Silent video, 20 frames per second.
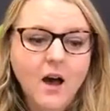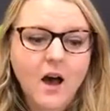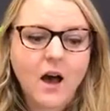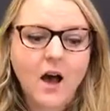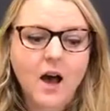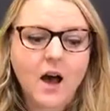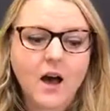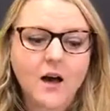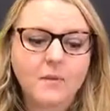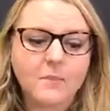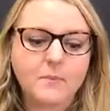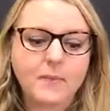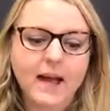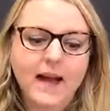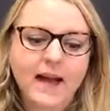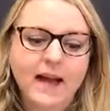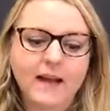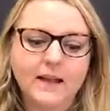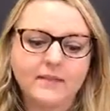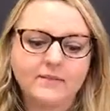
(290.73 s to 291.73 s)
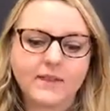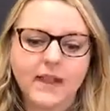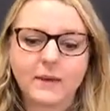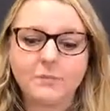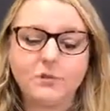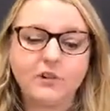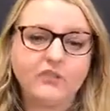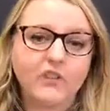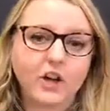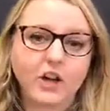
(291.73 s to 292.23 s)
and they
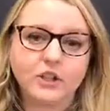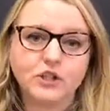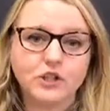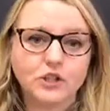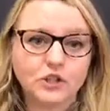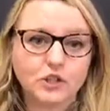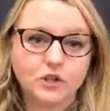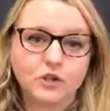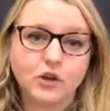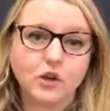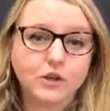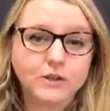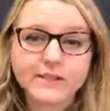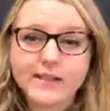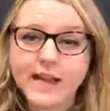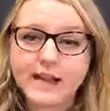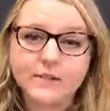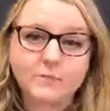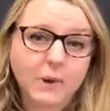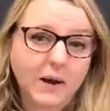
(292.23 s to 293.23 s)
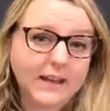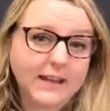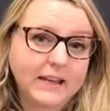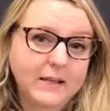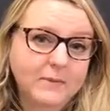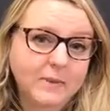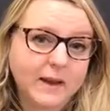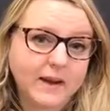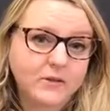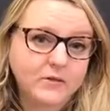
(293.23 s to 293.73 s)
prefer to do contact by
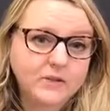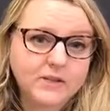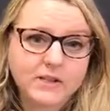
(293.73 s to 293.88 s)
email.